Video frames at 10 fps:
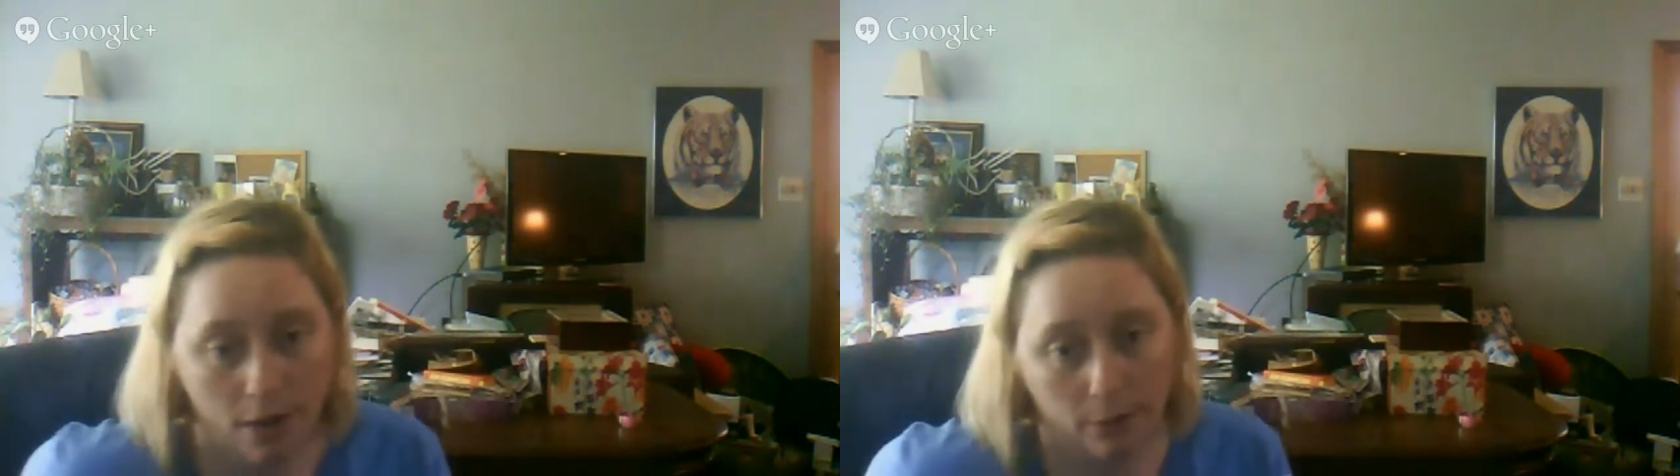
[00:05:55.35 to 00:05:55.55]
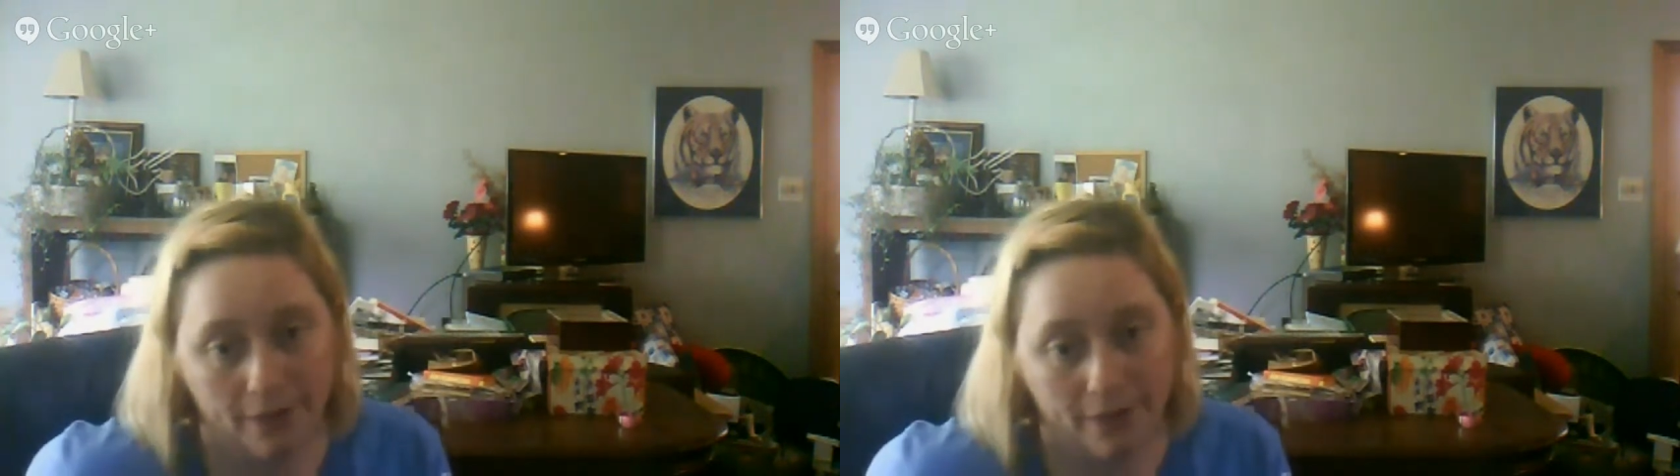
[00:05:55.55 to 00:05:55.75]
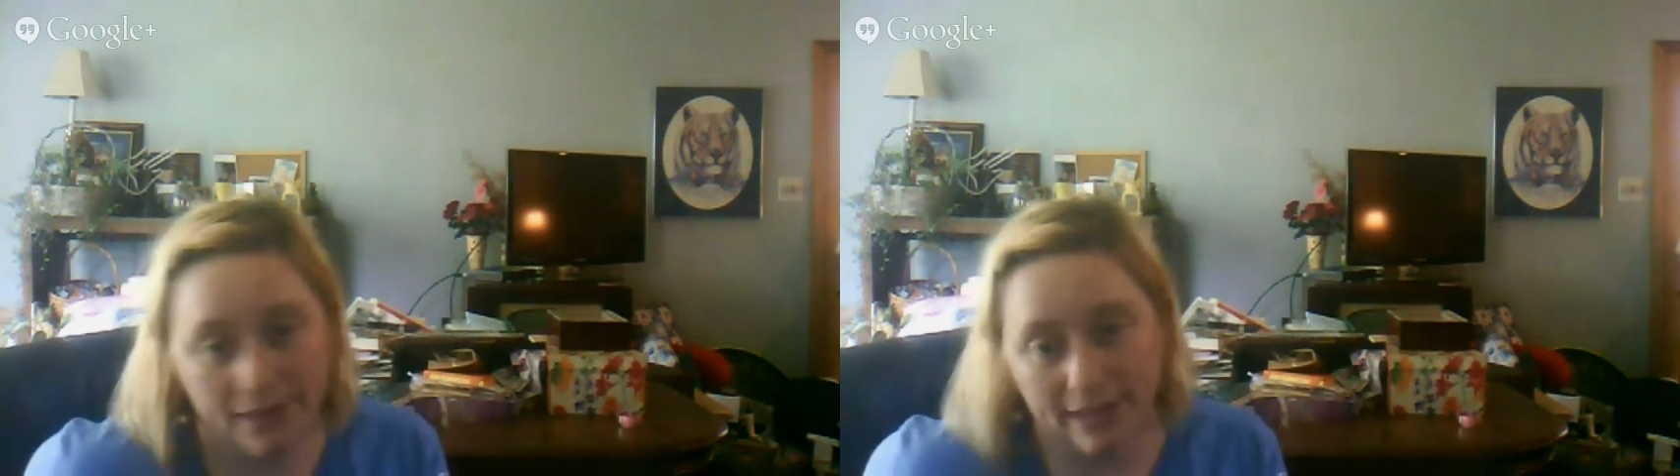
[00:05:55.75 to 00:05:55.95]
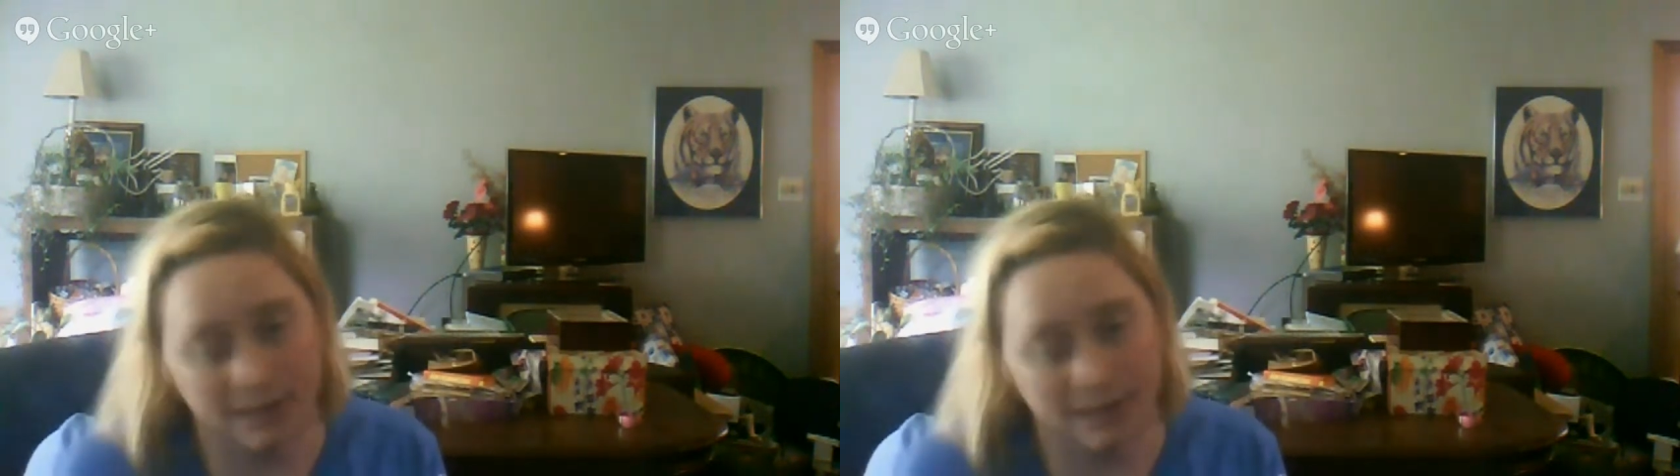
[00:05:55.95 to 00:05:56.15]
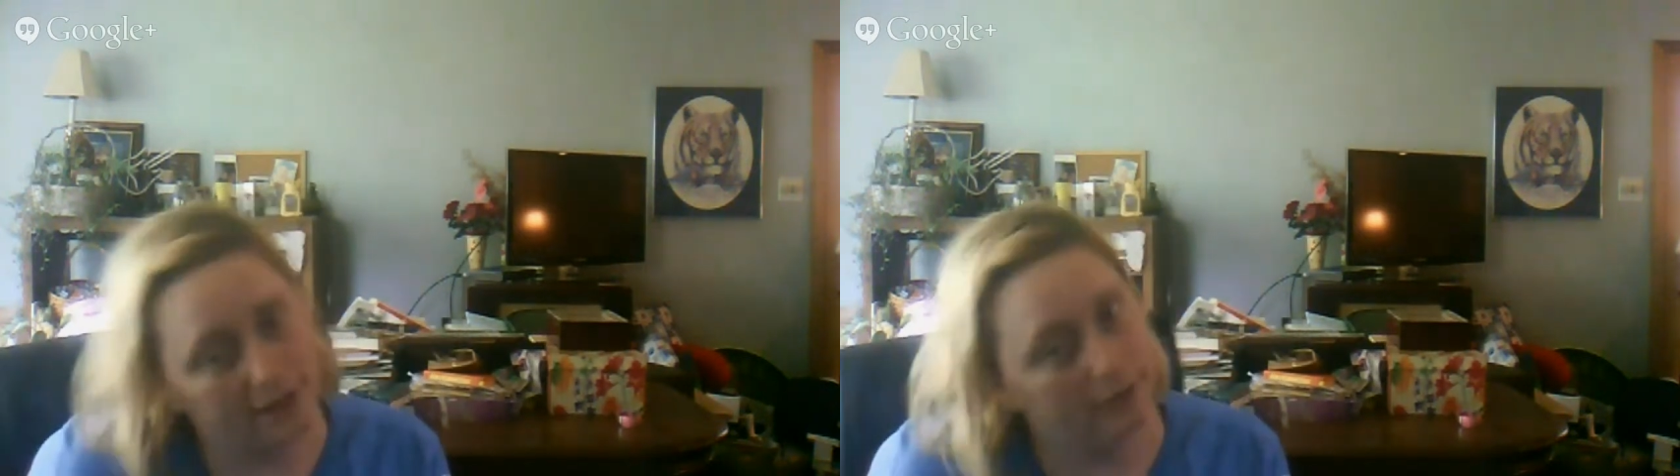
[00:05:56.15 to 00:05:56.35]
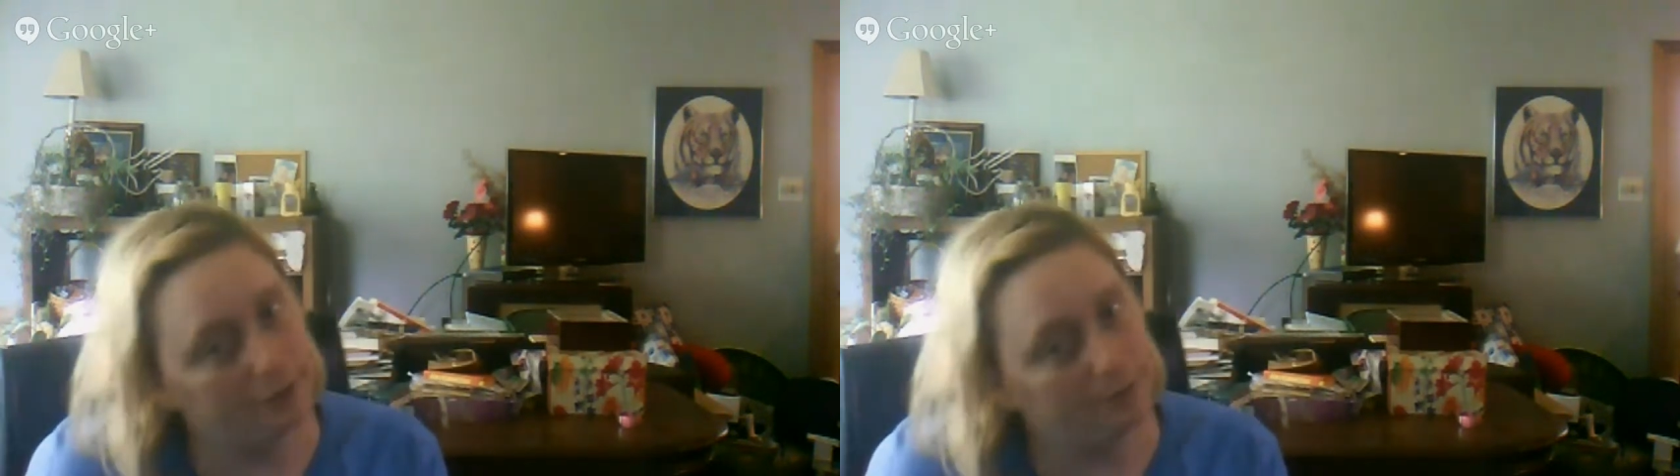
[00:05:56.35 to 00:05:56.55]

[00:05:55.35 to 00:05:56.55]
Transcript: one of these, and